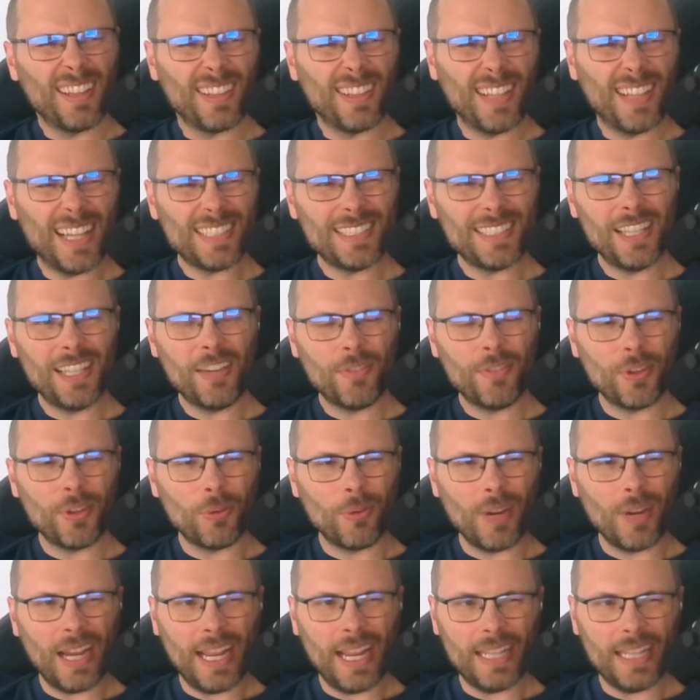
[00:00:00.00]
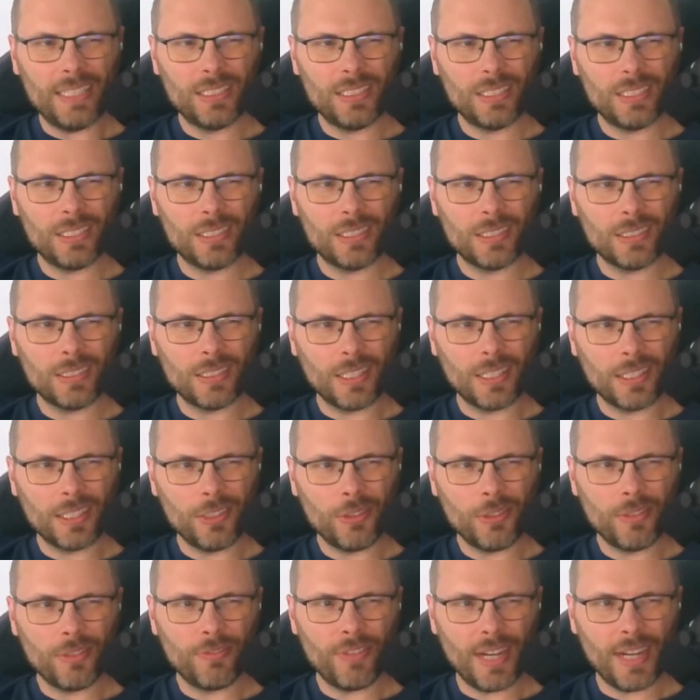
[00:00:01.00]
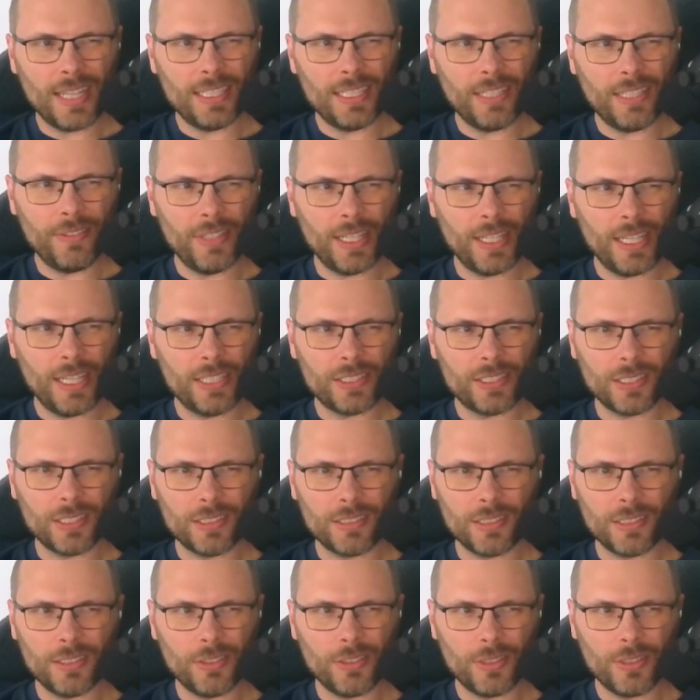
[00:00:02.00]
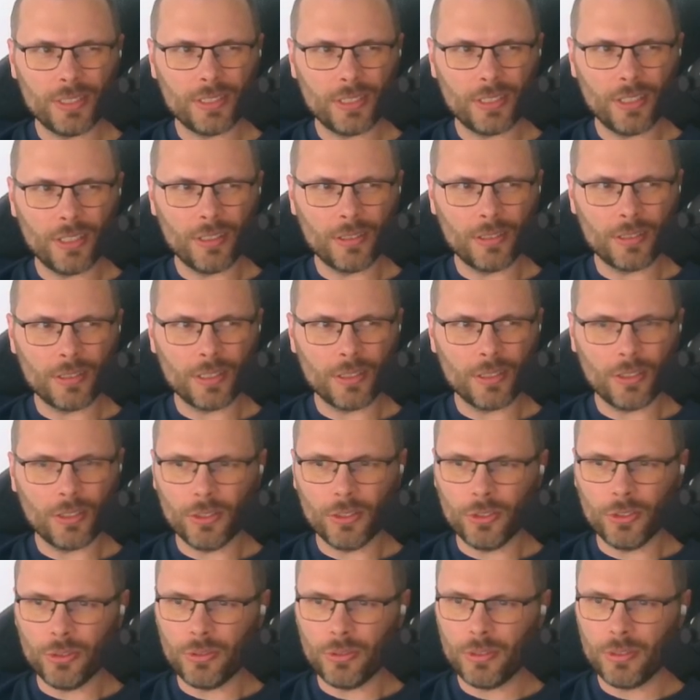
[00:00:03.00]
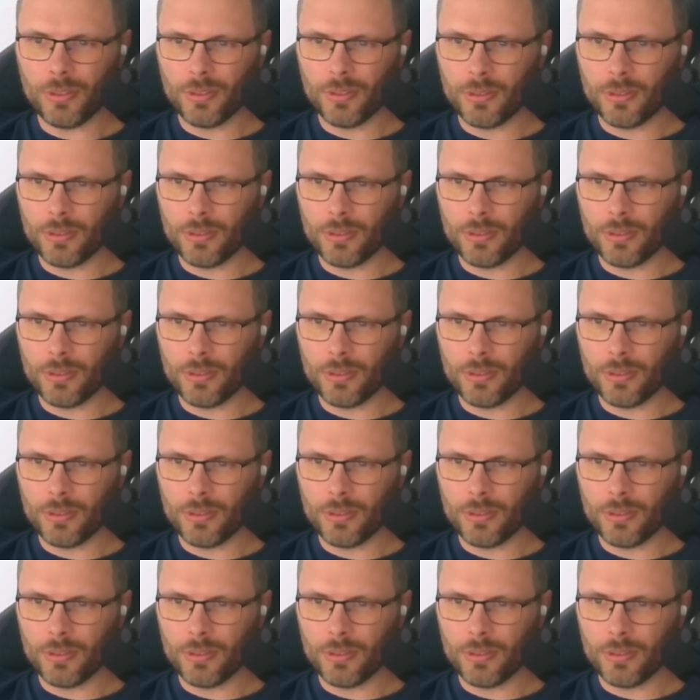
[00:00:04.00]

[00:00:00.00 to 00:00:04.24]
That's never right. Like you can find deviations and you can still conclude.